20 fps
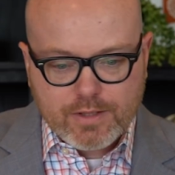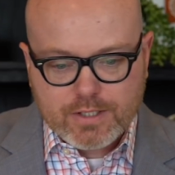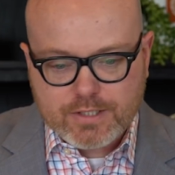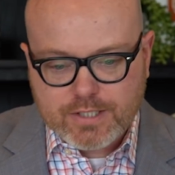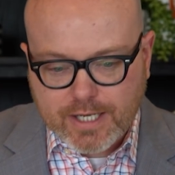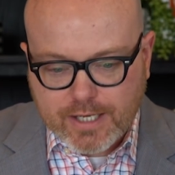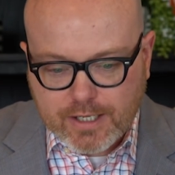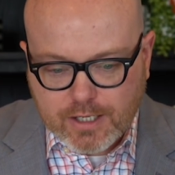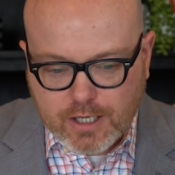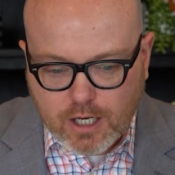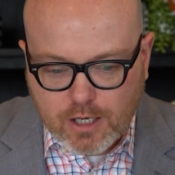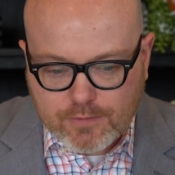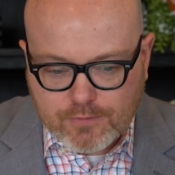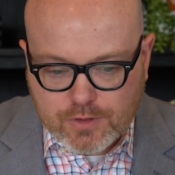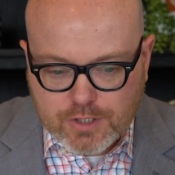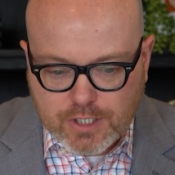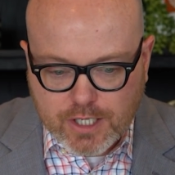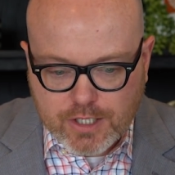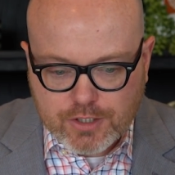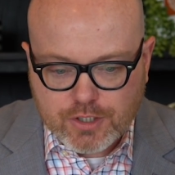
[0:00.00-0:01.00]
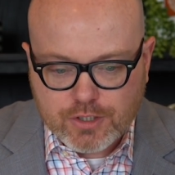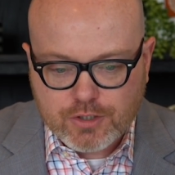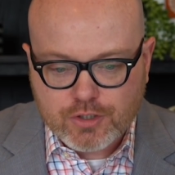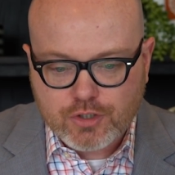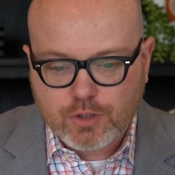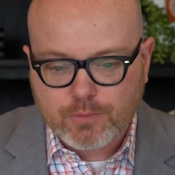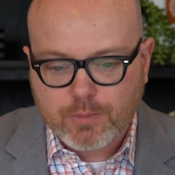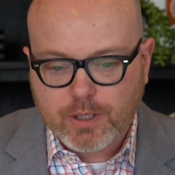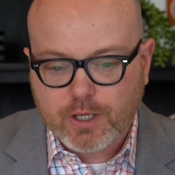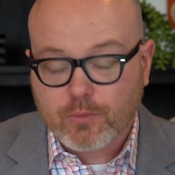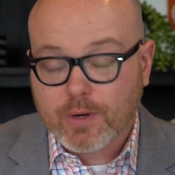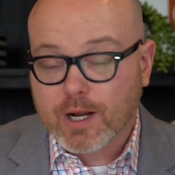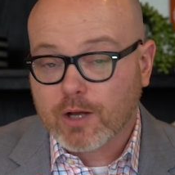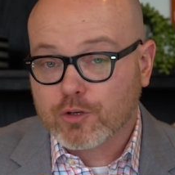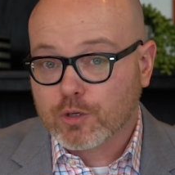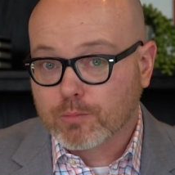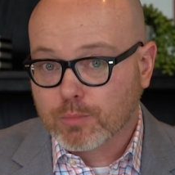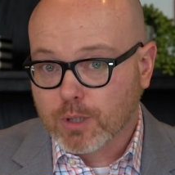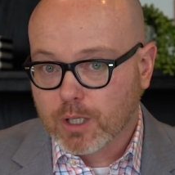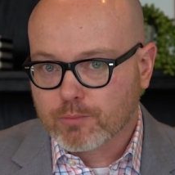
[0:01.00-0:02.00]
The second conversation should be
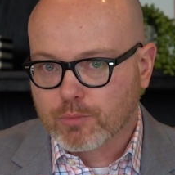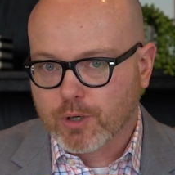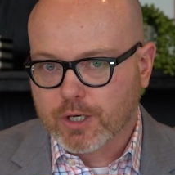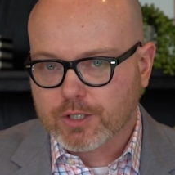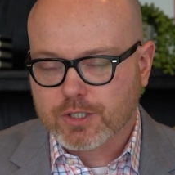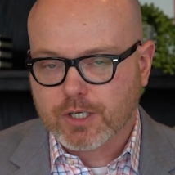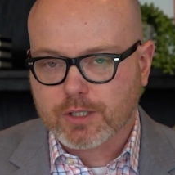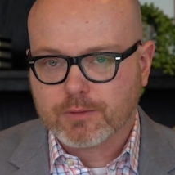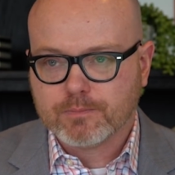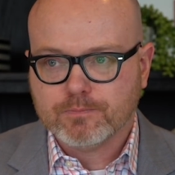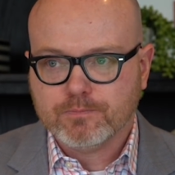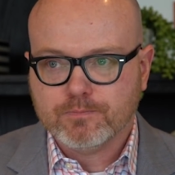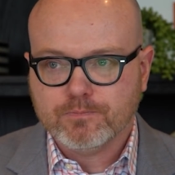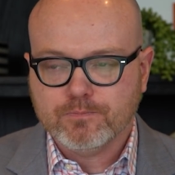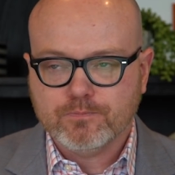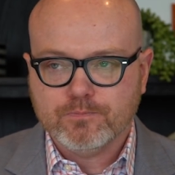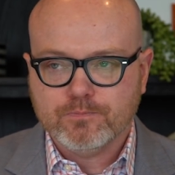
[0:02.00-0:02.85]
around your blood pressure.